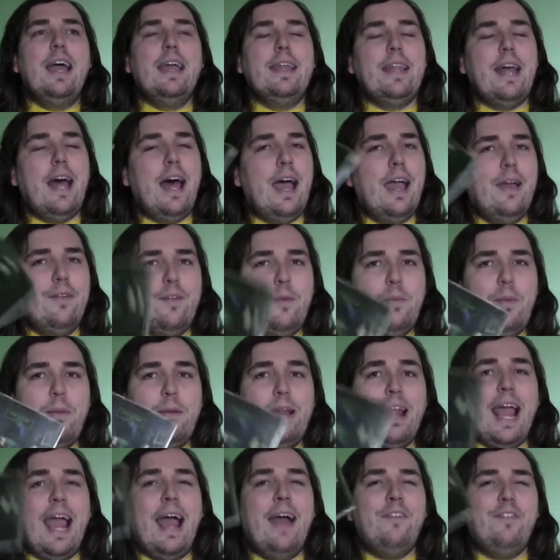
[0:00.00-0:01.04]
And I
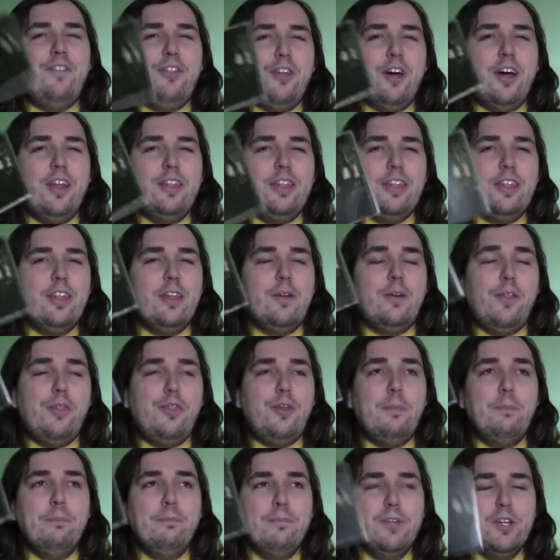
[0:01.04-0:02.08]
remember, like, I thought
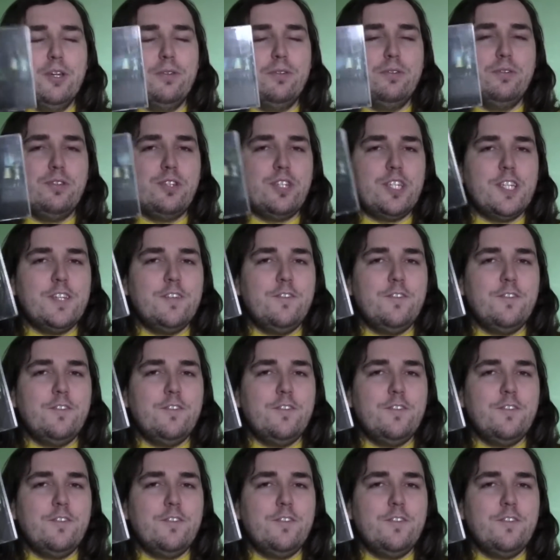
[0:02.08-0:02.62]
the mood